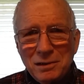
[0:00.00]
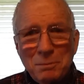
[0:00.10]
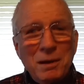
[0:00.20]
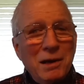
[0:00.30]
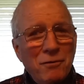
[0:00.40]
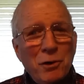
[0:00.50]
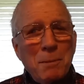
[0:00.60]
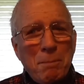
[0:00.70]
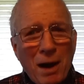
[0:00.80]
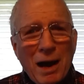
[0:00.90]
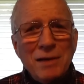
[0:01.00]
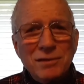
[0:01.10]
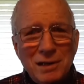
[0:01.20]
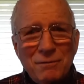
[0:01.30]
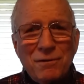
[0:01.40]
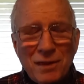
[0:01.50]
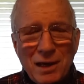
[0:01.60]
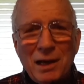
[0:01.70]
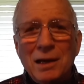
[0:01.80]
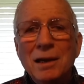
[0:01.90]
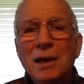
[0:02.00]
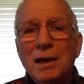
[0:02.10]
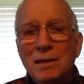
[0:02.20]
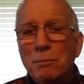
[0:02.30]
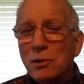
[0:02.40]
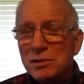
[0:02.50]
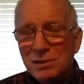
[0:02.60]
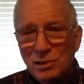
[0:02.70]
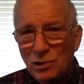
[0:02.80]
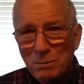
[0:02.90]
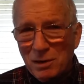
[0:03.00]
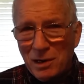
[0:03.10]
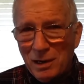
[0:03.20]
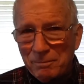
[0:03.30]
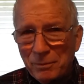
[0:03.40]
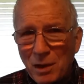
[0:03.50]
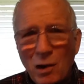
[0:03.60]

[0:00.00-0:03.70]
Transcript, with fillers: to be a very positive thing in the person that you become.